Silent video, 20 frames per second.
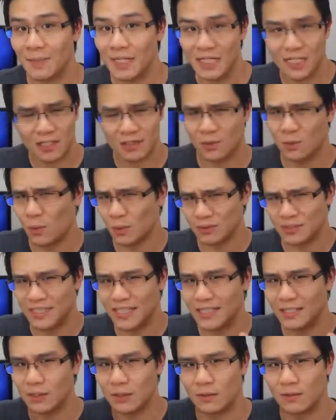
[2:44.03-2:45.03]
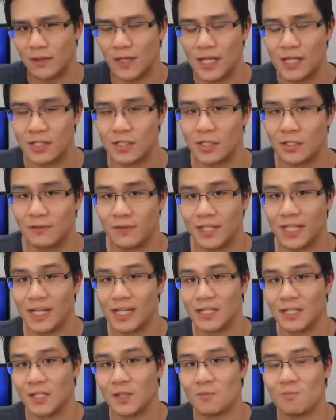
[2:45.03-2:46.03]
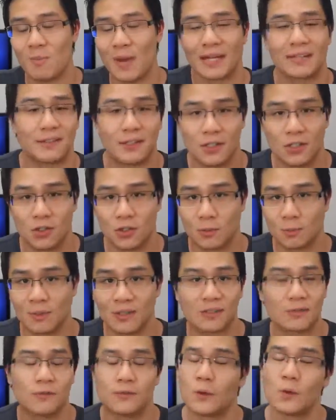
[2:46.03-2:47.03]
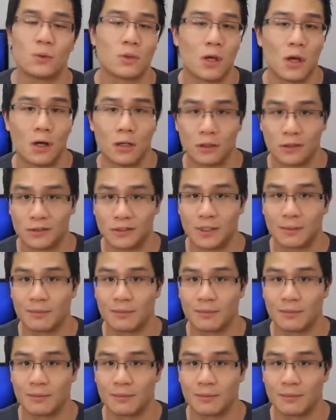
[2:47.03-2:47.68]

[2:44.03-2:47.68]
meaning you won't see a notification if you get a new message or missed phone call or